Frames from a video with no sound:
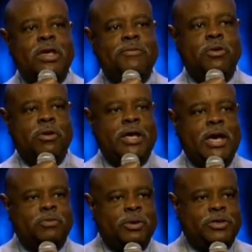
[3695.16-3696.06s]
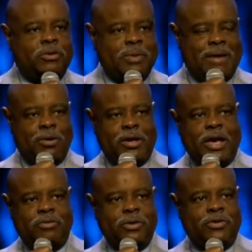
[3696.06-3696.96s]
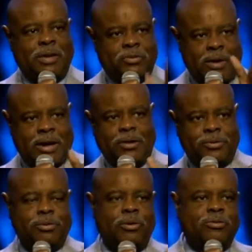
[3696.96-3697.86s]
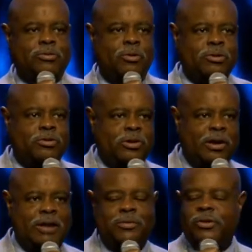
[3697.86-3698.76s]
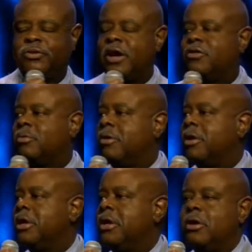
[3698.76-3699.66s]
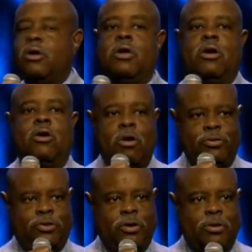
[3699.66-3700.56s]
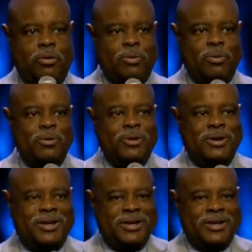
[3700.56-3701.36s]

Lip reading: if you're a guest with us, we have a guest reception right out through those doors to the left of the sanctuary. Also,